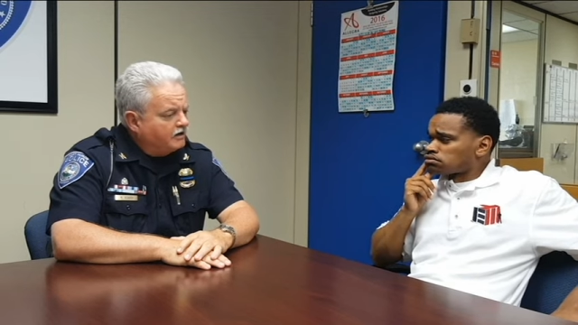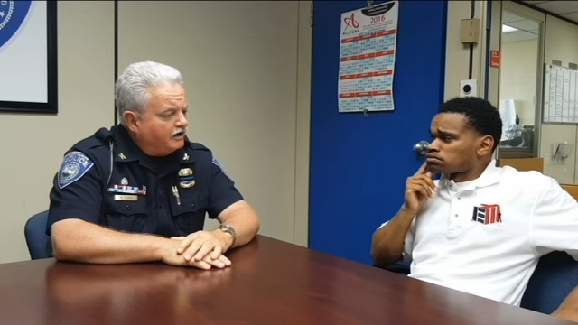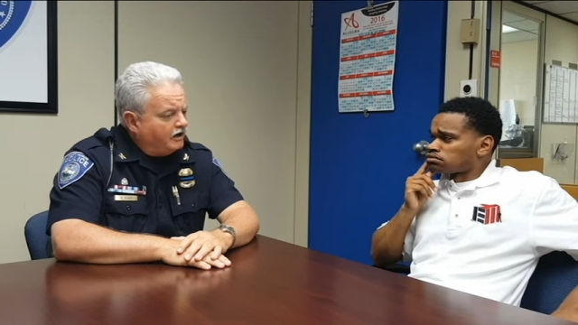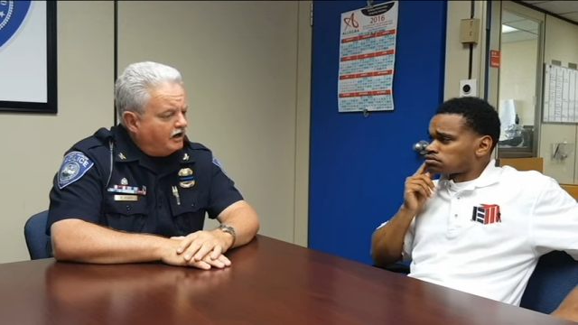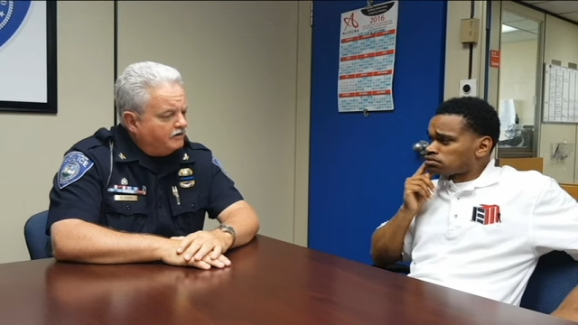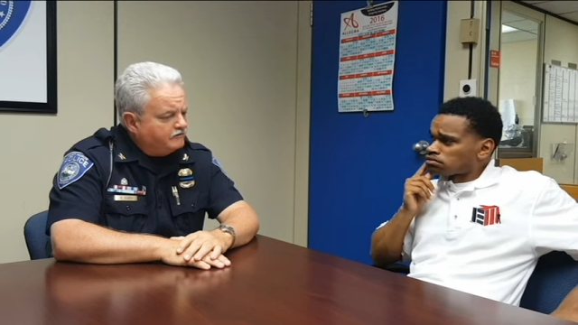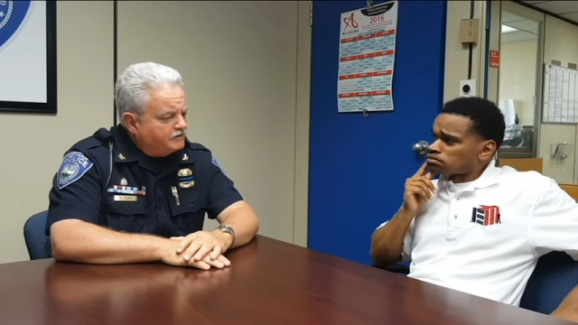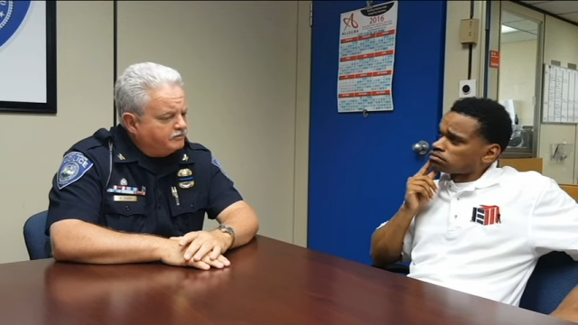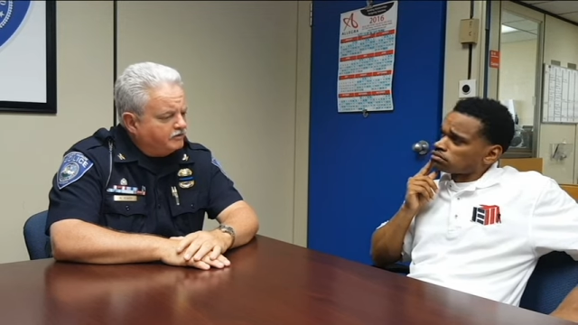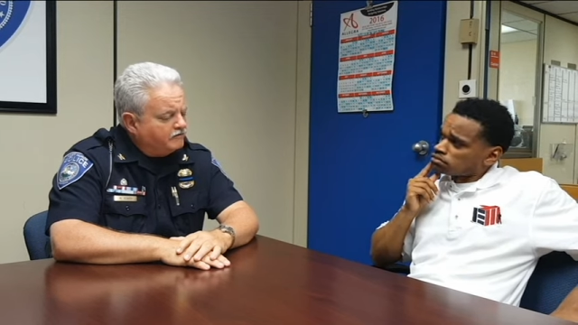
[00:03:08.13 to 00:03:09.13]
Speaker 1: Um,
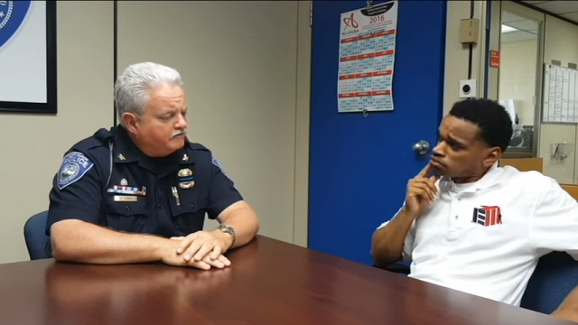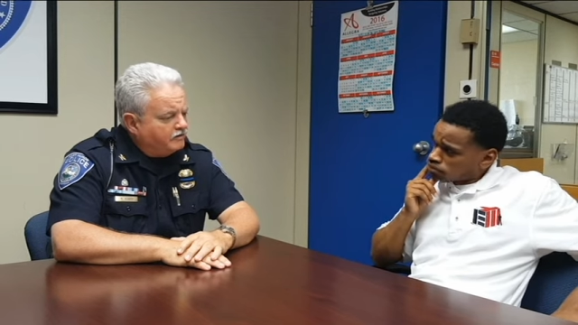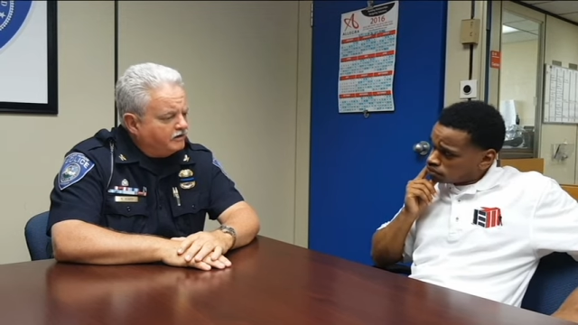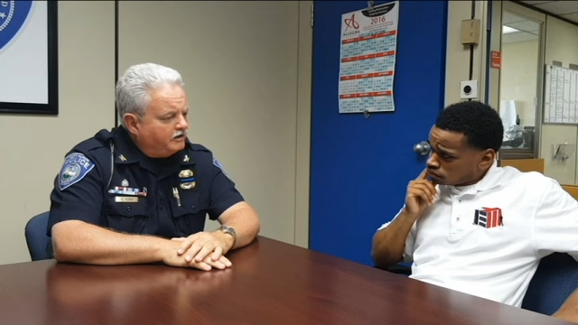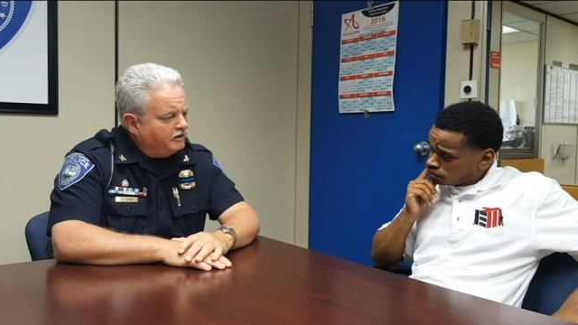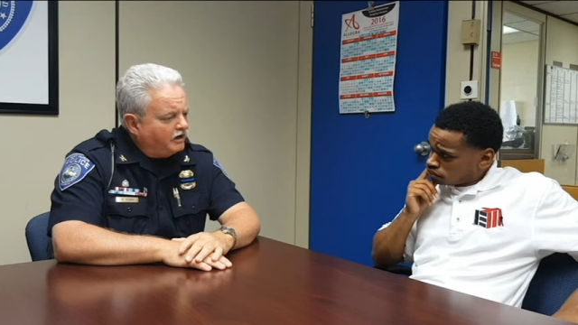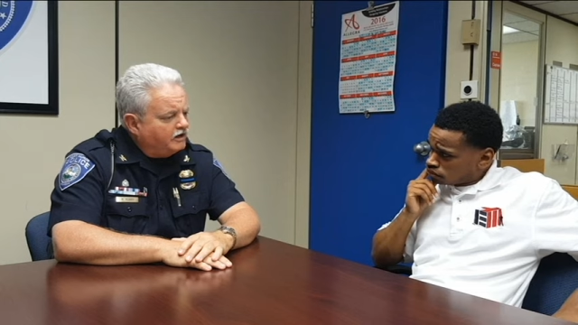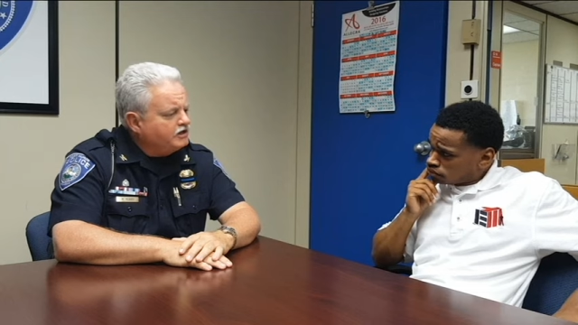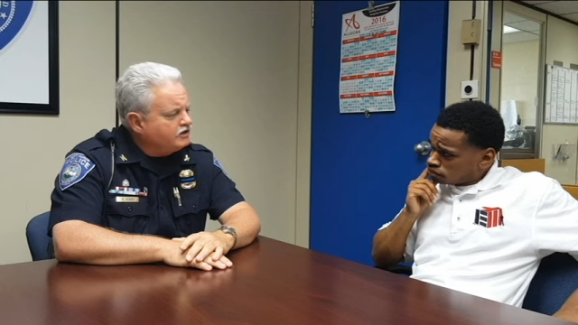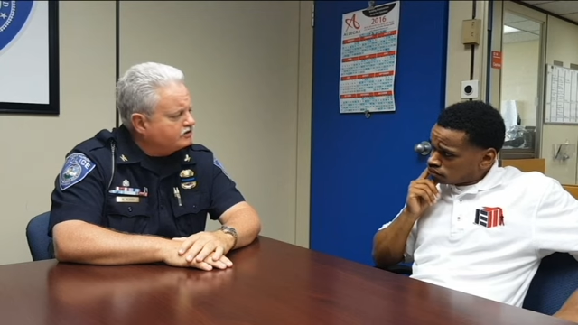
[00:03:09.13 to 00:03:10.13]
people are very
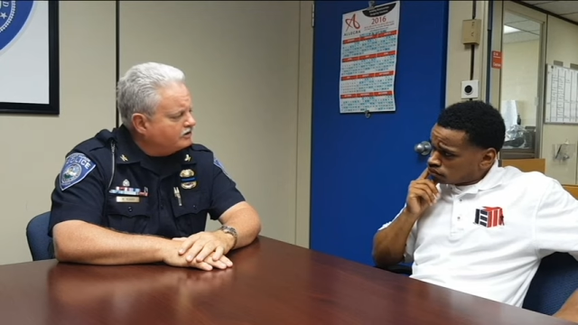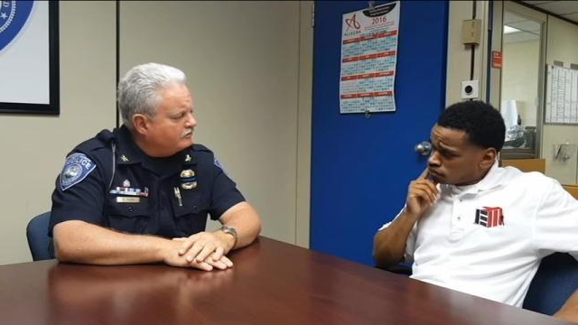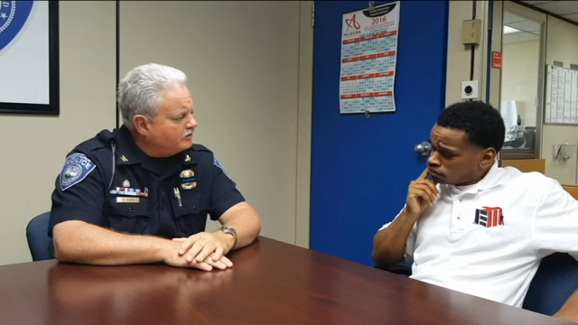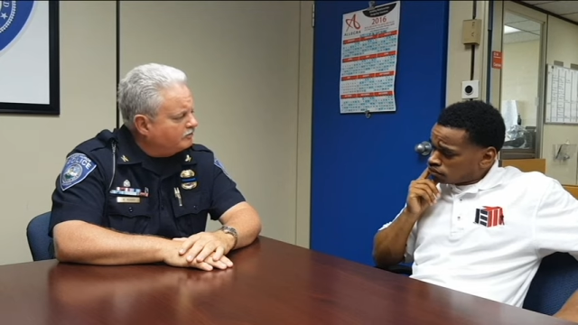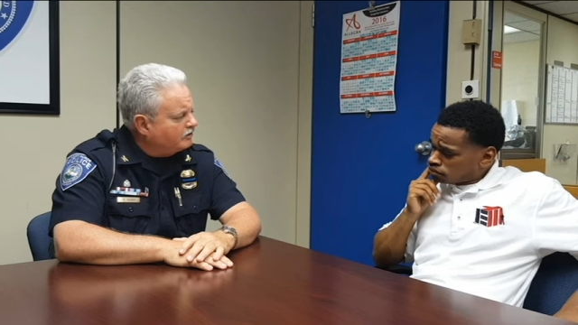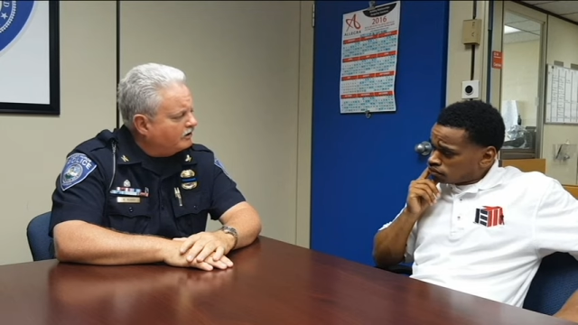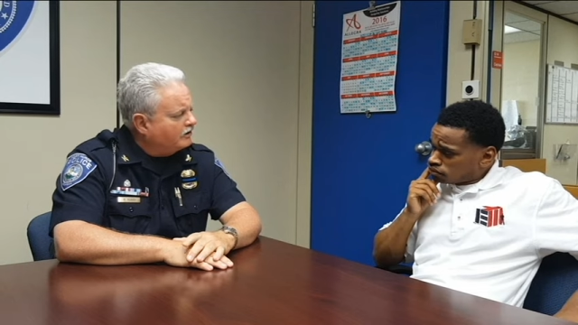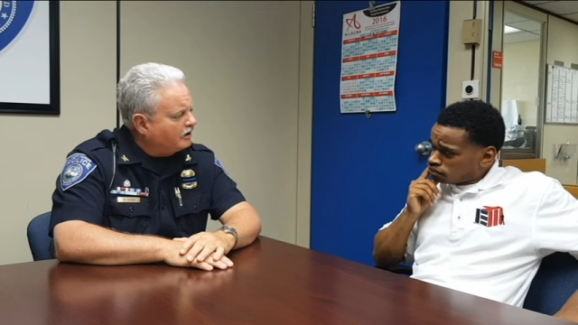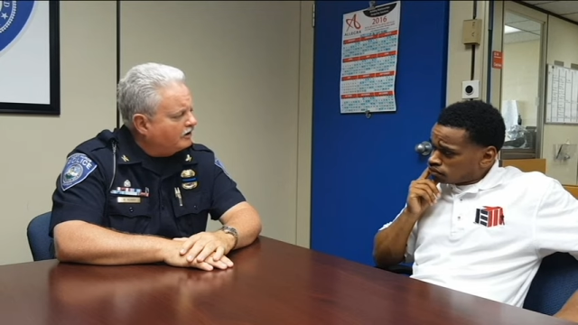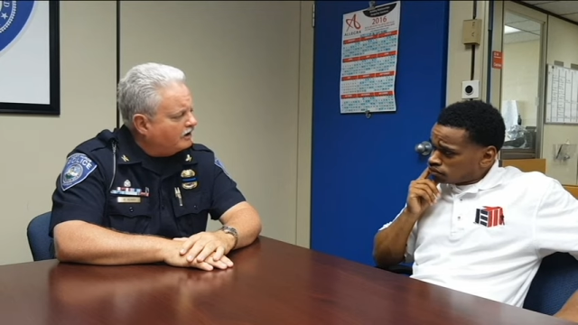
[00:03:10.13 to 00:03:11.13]
uneasy. People
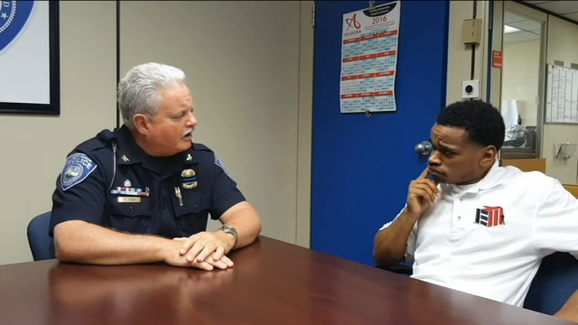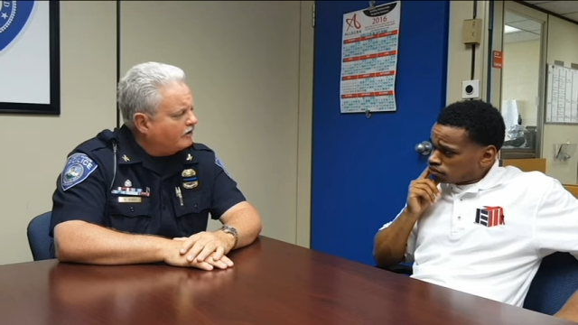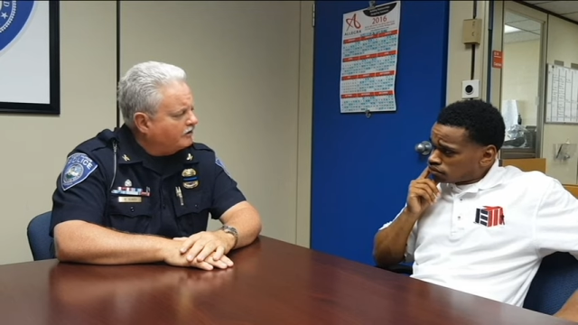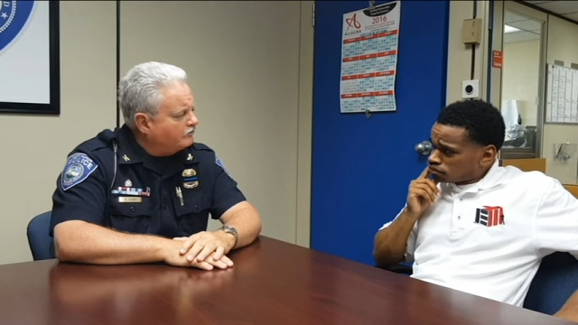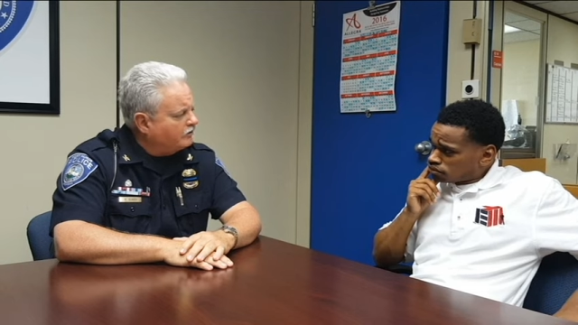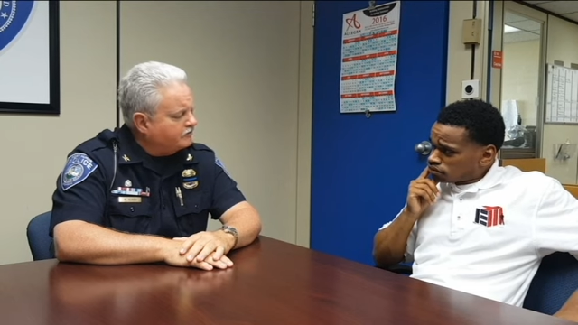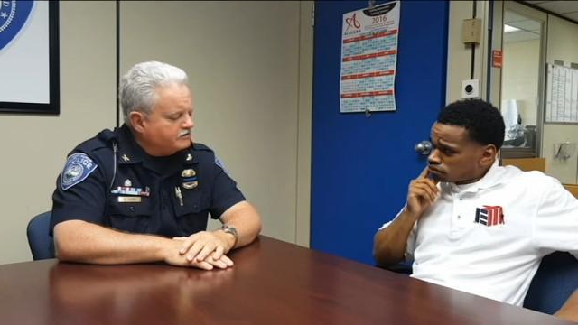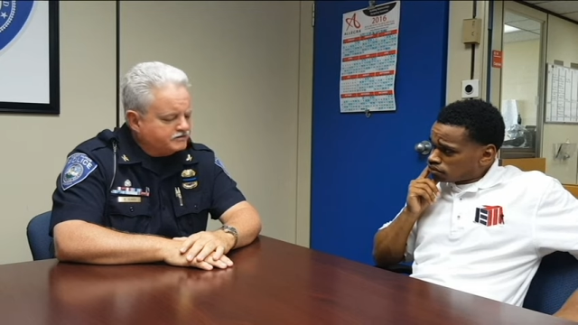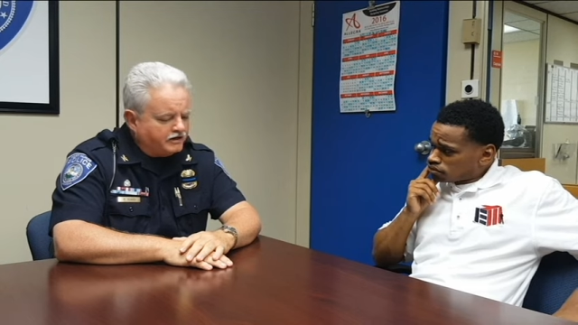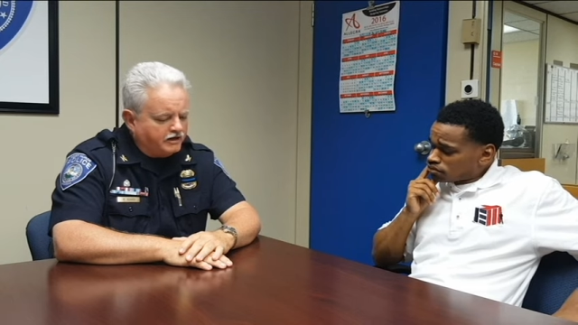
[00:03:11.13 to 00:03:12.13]
are, are guarded in what they
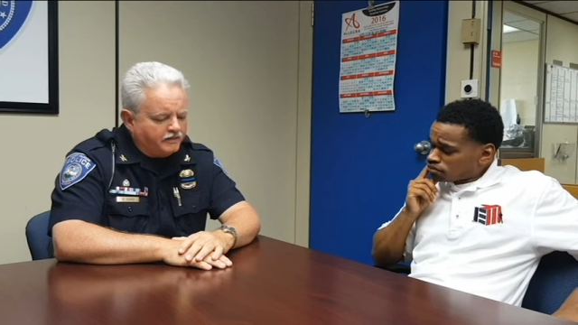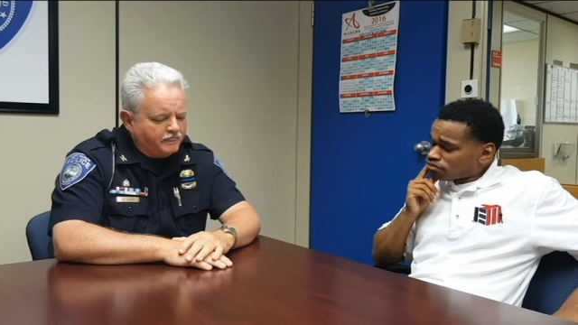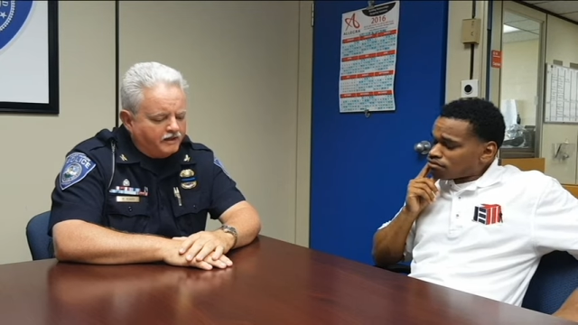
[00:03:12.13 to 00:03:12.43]
say.